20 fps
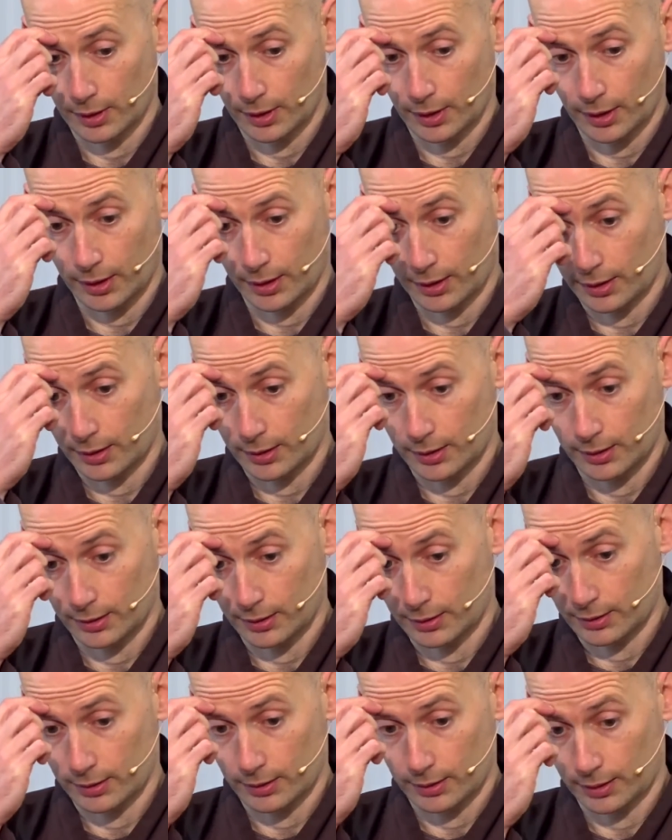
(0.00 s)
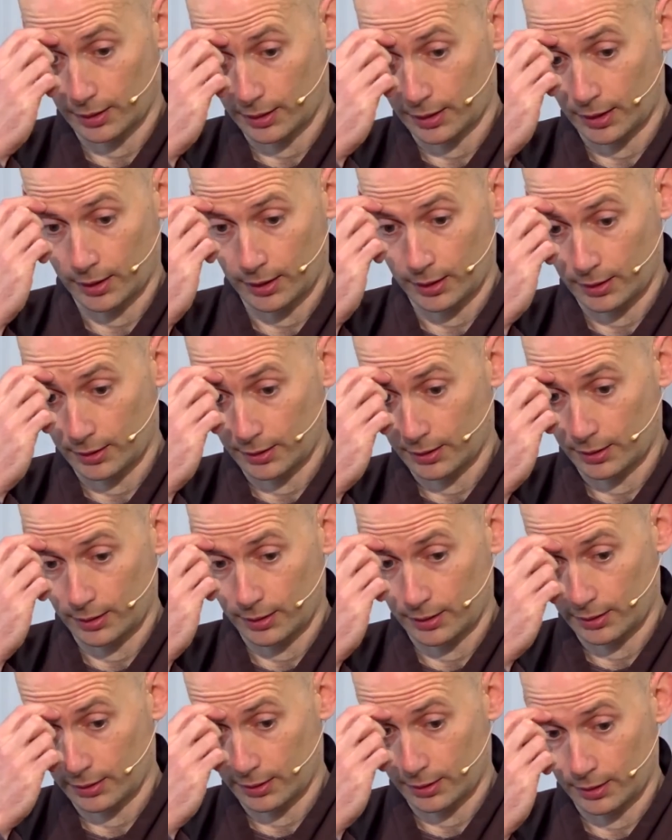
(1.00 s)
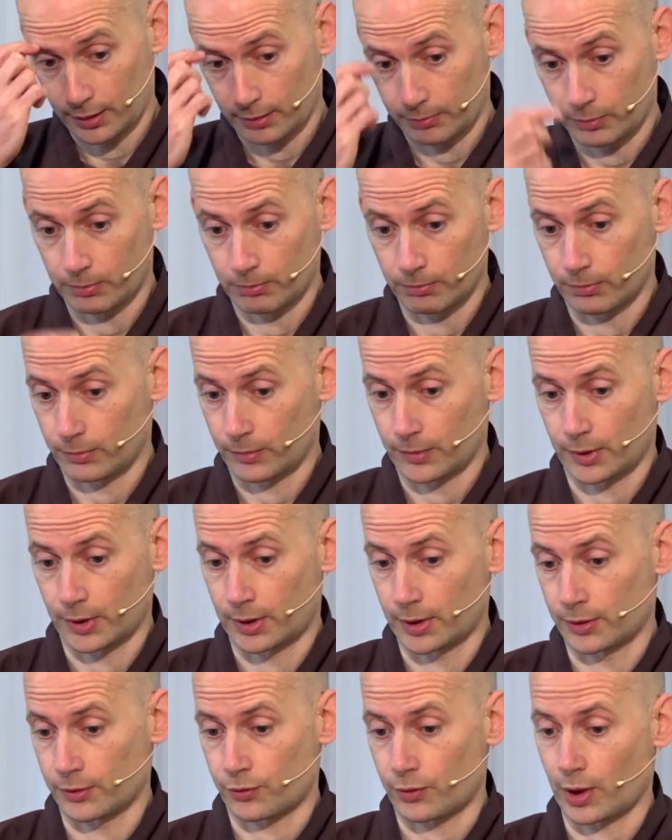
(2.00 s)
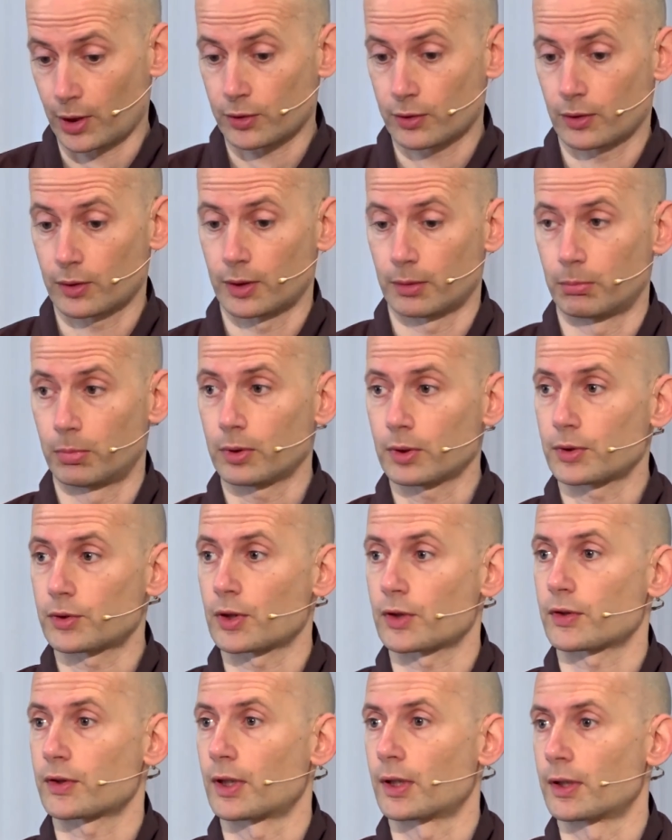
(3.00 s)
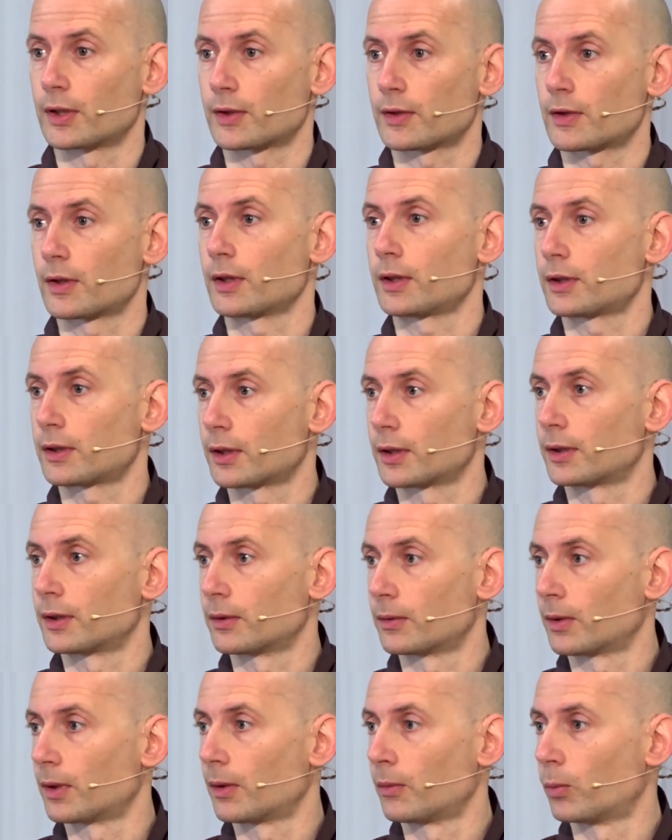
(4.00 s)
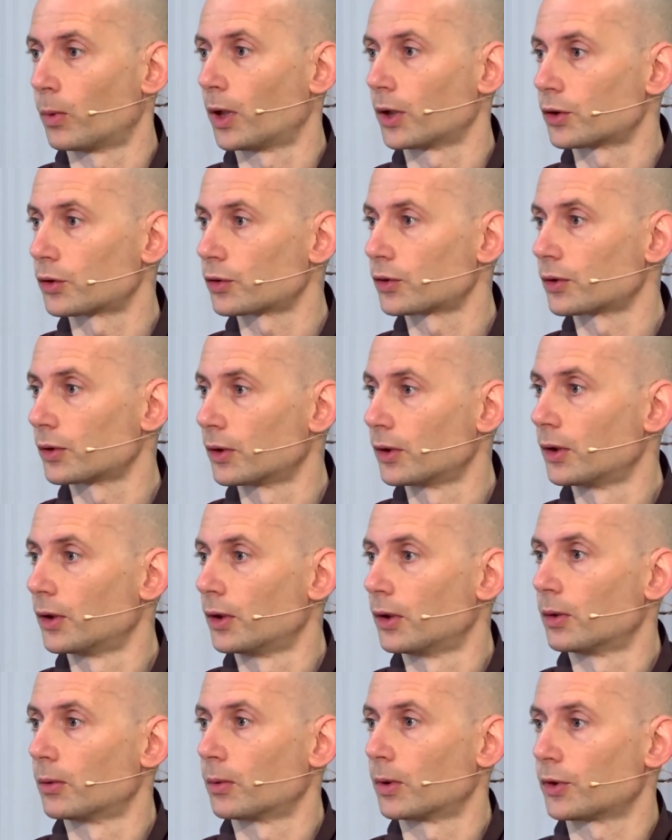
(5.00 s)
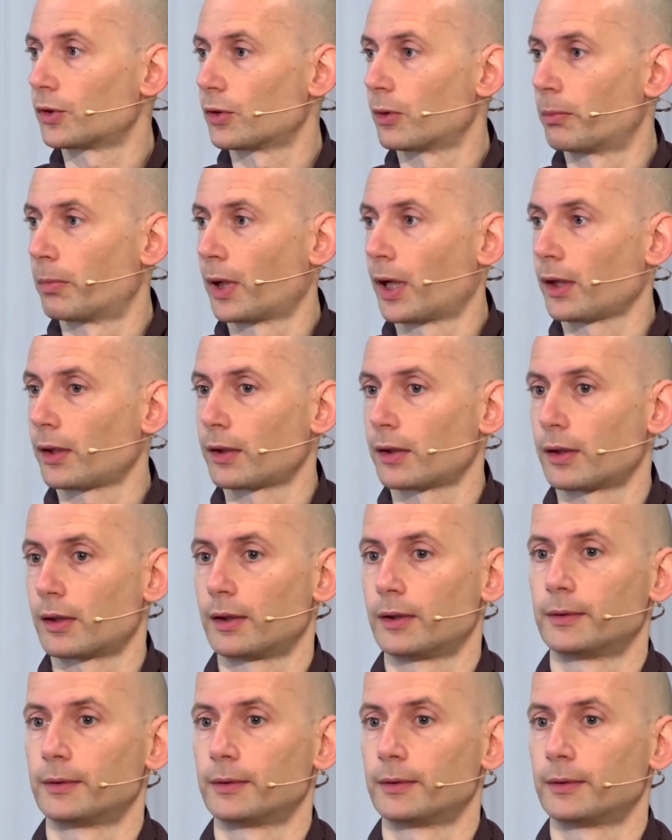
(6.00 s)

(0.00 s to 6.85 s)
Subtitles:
And the instruction on the book just say sit and watch your breath.